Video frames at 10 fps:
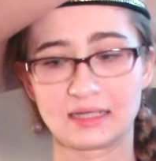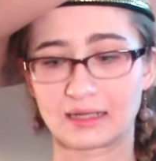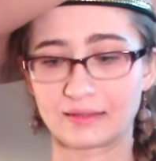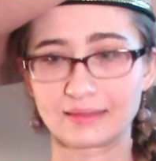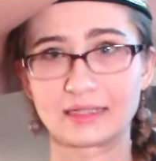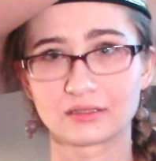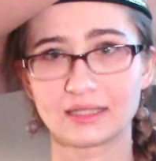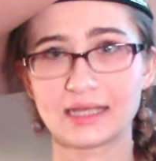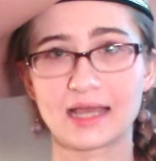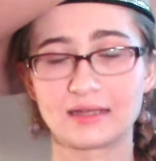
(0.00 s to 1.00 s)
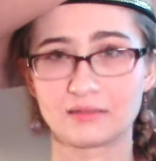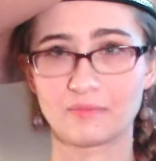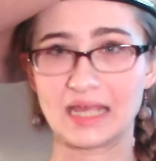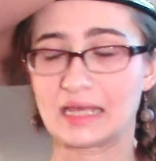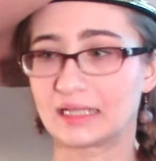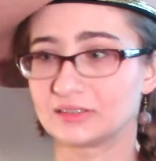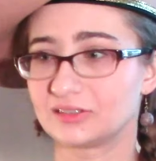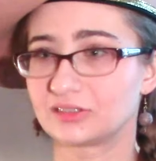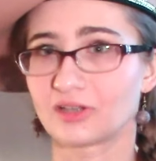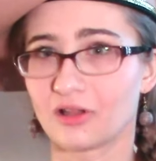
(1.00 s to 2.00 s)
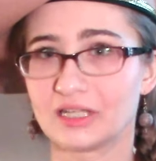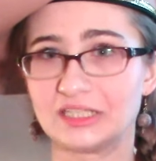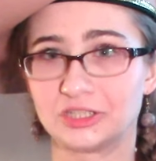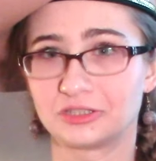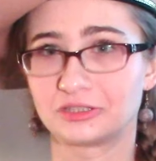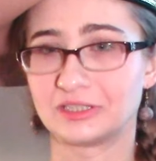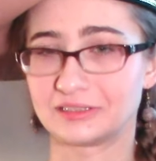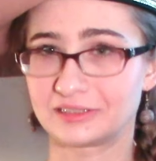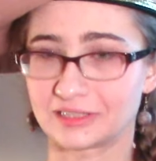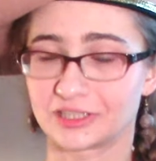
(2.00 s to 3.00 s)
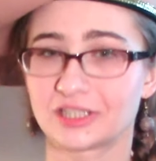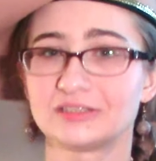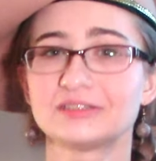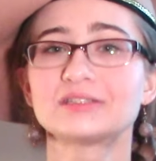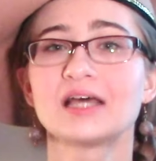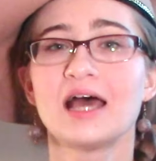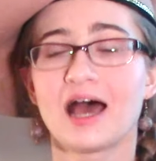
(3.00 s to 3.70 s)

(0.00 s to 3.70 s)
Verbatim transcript: clearly and making solid decisions